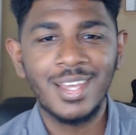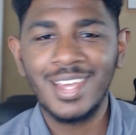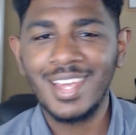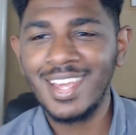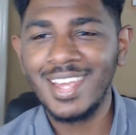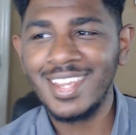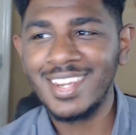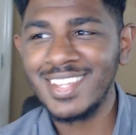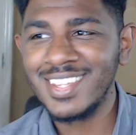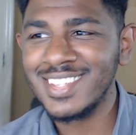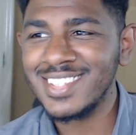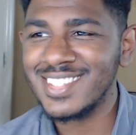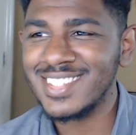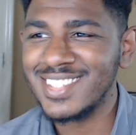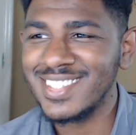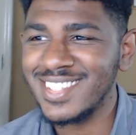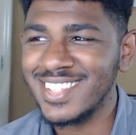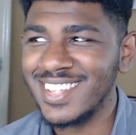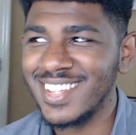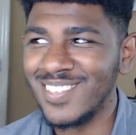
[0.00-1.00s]
It
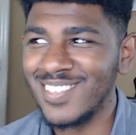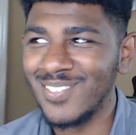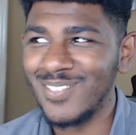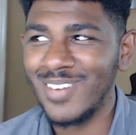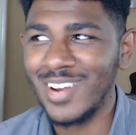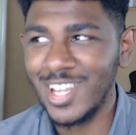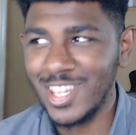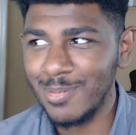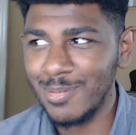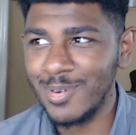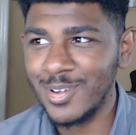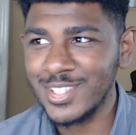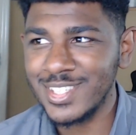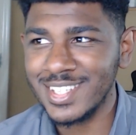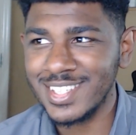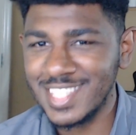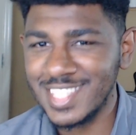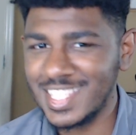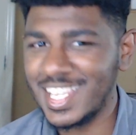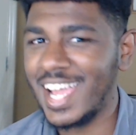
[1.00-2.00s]
is one of the most
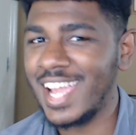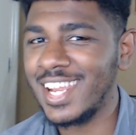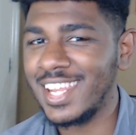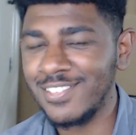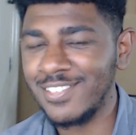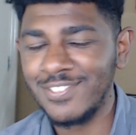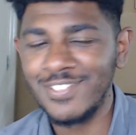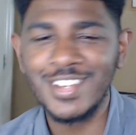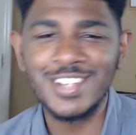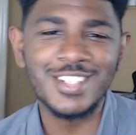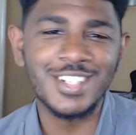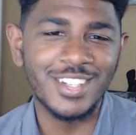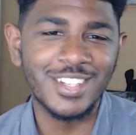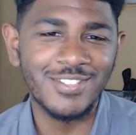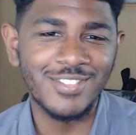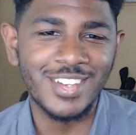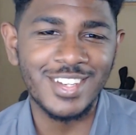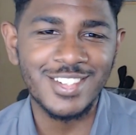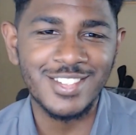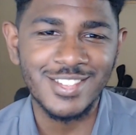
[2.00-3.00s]
exciting fishing
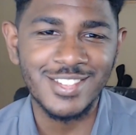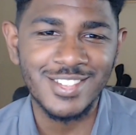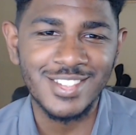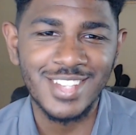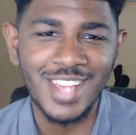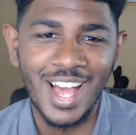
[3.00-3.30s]
adventures